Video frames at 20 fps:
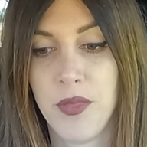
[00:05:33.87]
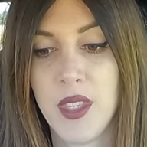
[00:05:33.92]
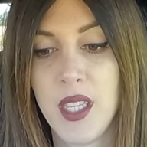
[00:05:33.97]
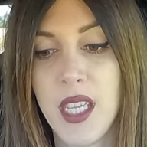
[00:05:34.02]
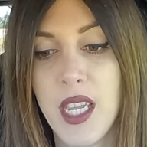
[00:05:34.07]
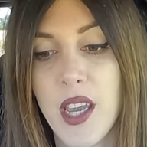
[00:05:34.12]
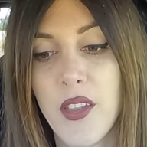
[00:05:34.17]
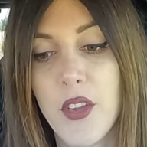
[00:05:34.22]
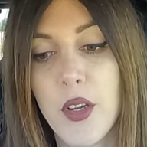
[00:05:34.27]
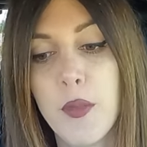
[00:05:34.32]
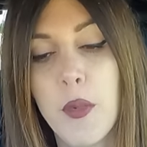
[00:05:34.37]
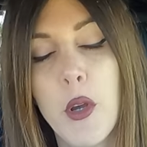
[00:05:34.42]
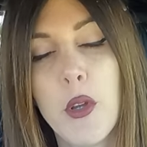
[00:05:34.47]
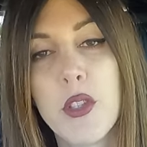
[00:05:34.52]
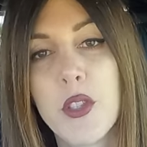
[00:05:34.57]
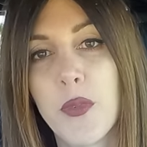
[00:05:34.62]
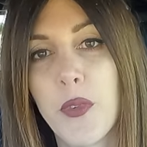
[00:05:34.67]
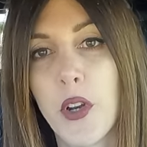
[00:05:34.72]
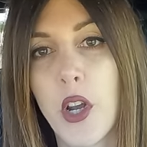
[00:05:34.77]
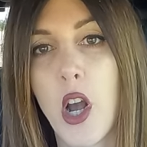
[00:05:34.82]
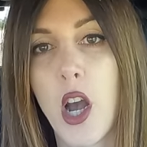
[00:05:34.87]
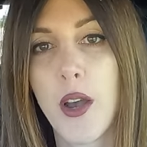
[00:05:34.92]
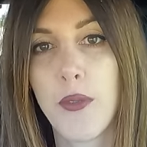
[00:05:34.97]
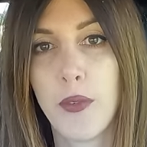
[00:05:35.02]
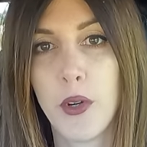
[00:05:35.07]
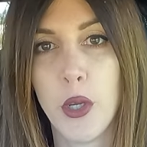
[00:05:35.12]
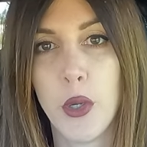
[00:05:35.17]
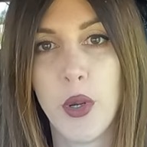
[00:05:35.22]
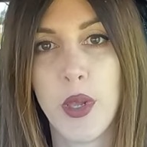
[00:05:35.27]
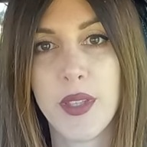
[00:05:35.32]
The other modes are for
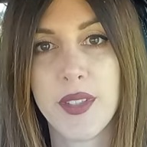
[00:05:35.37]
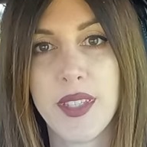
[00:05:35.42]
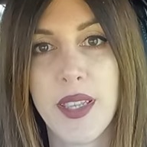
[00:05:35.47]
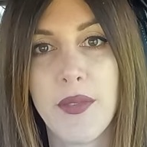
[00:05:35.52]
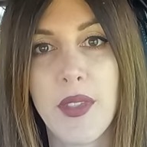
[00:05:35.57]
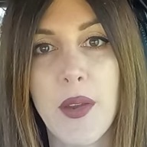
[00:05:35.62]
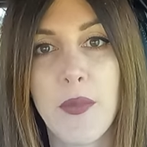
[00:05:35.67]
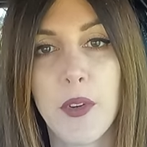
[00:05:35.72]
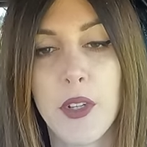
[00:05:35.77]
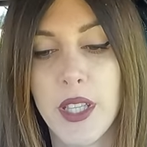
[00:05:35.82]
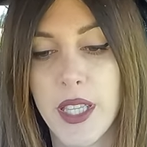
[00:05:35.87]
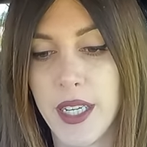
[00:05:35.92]
off-road, I'll save that for